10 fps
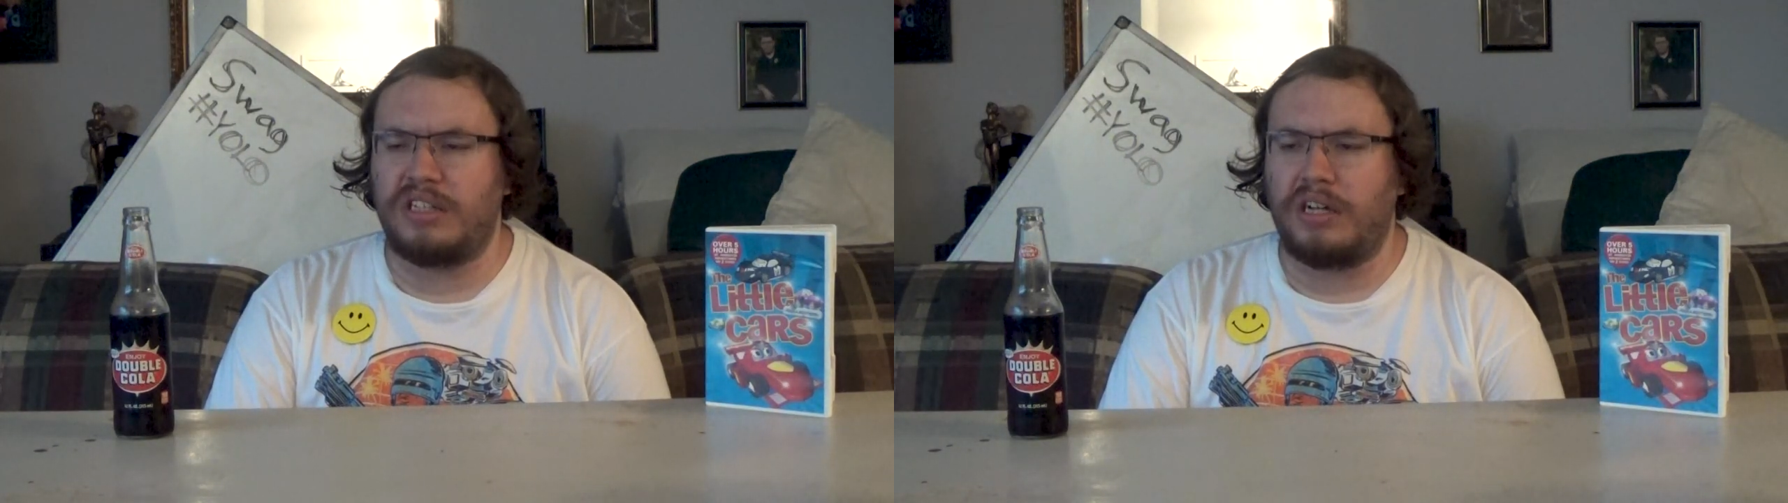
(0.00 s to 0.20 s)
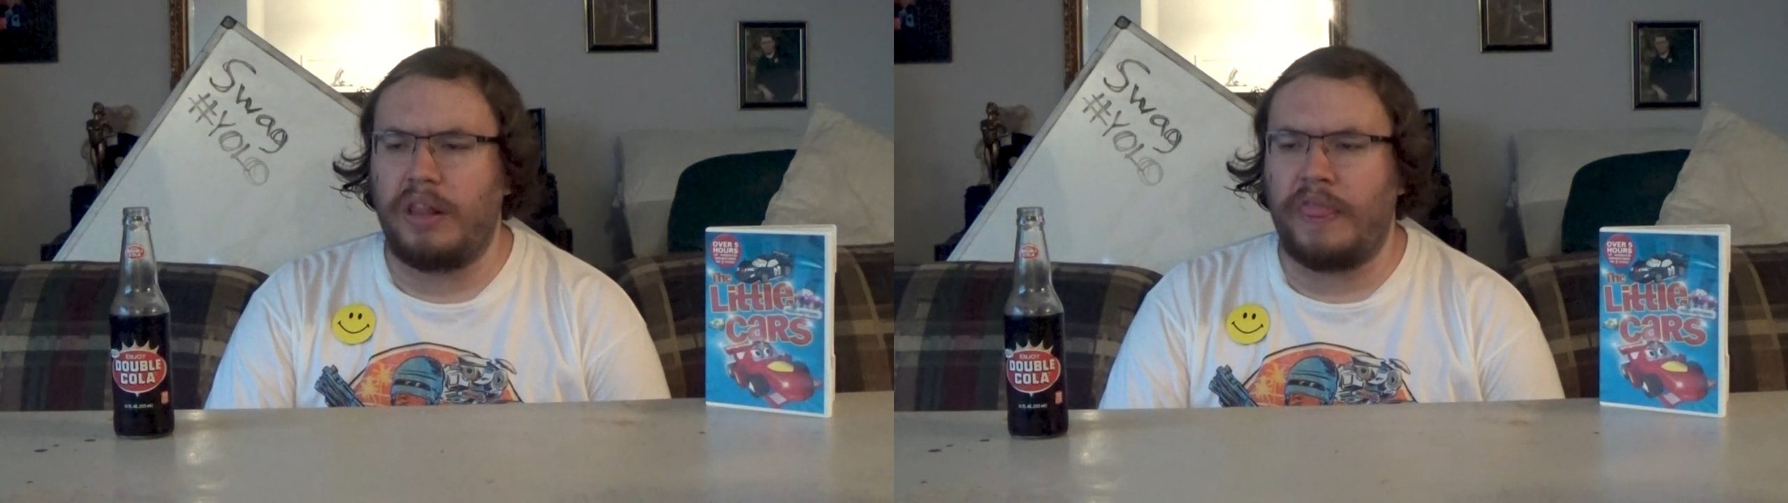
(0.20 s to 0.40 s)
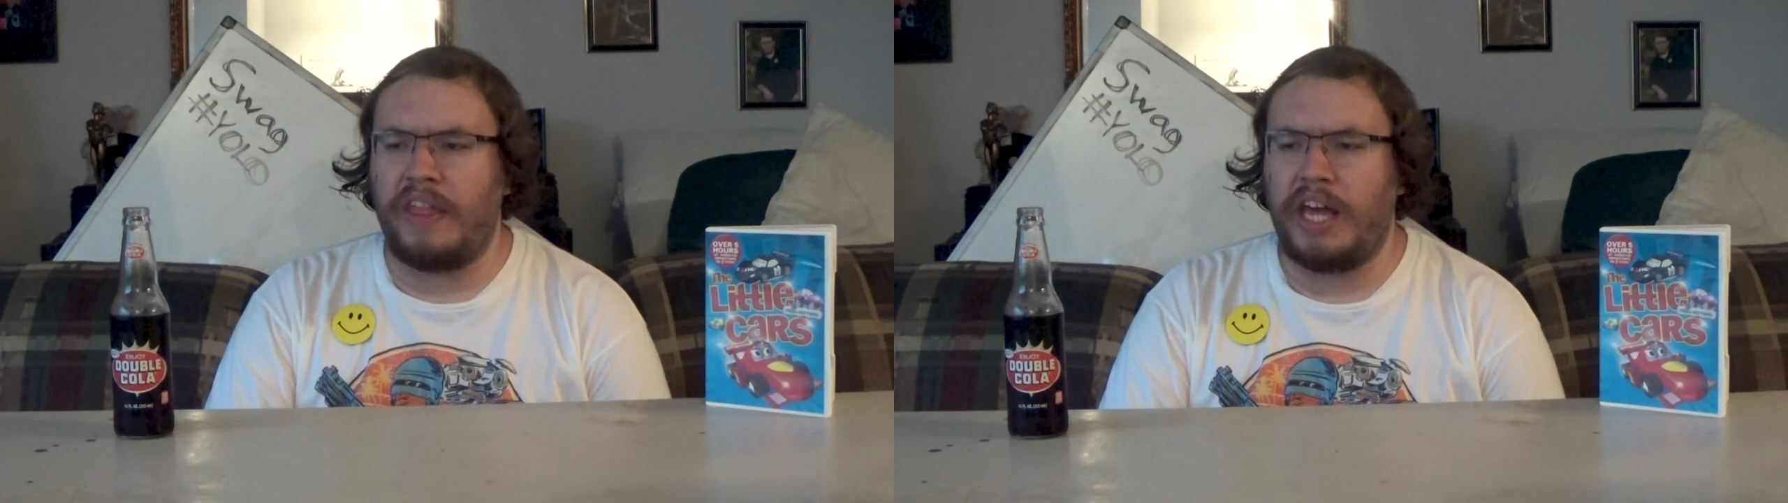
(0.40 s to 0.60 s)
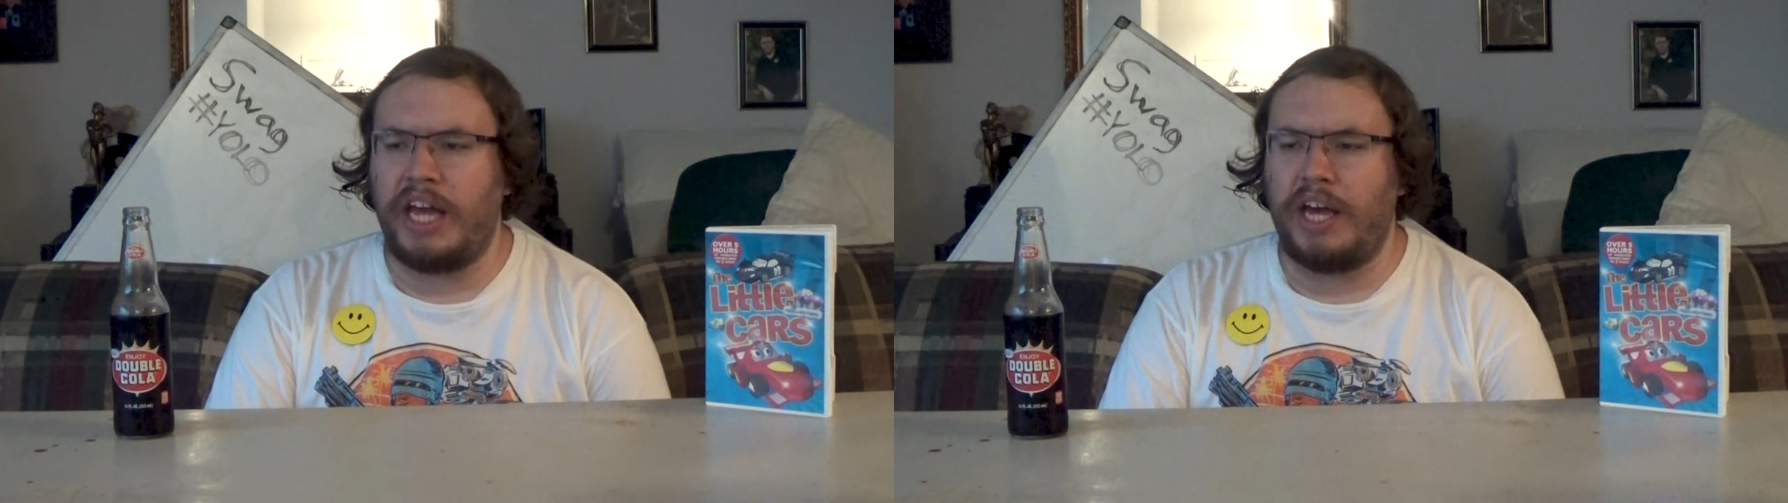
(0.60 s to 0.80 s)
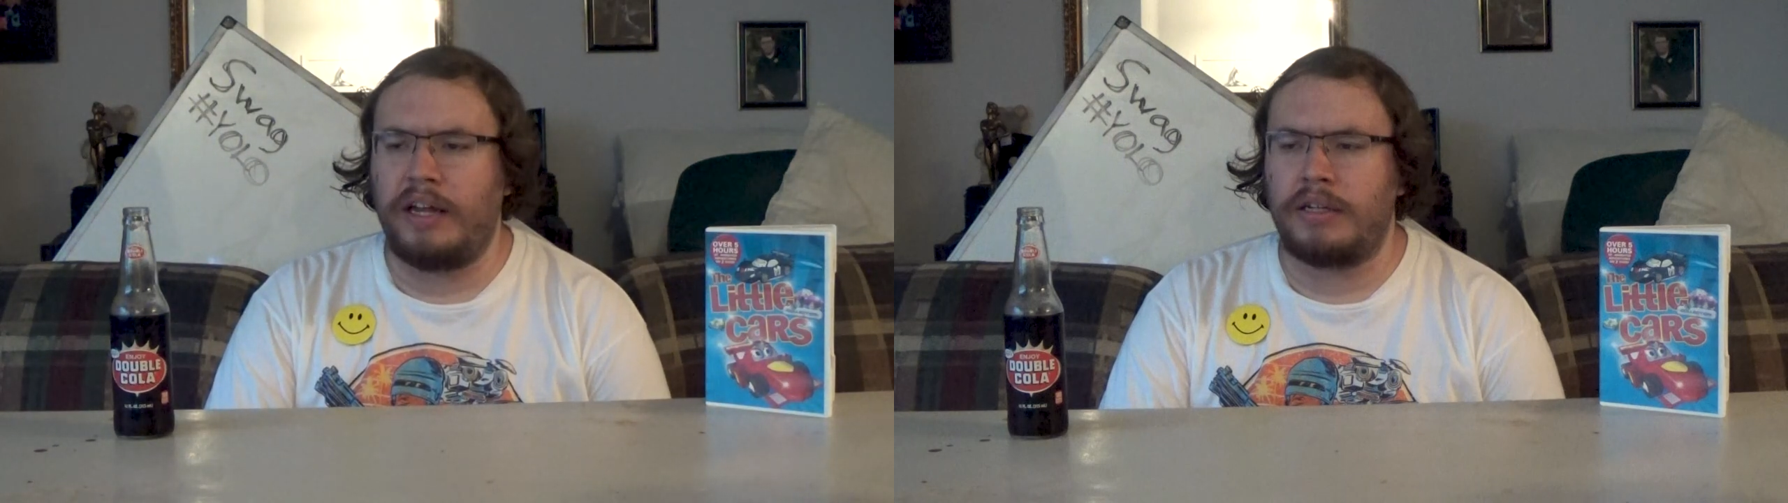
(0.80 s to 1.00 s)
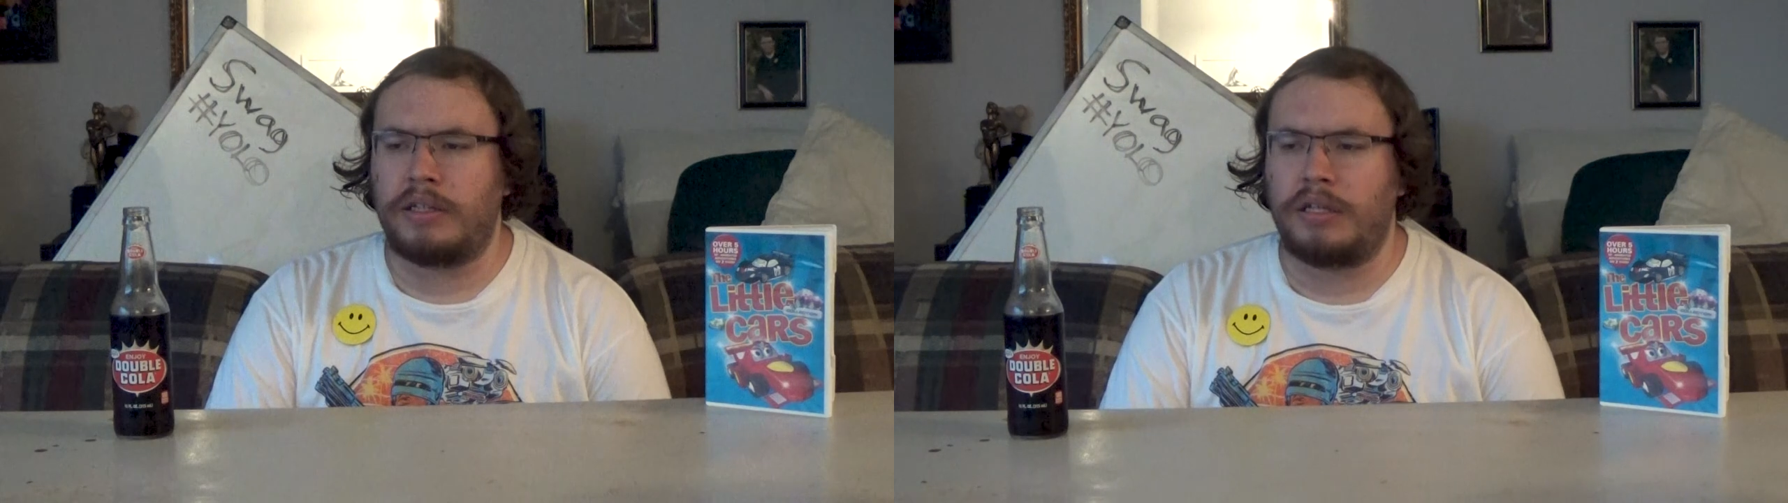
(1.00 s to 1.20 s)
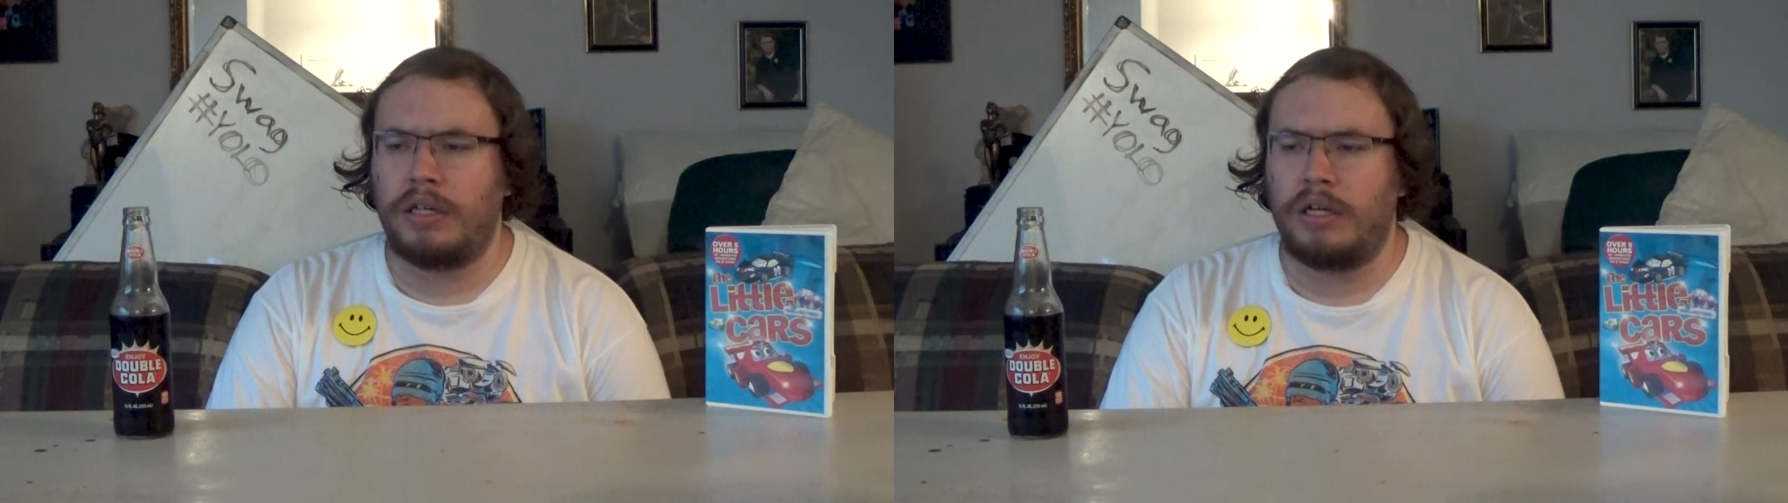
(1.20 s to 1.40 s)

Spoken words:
on that.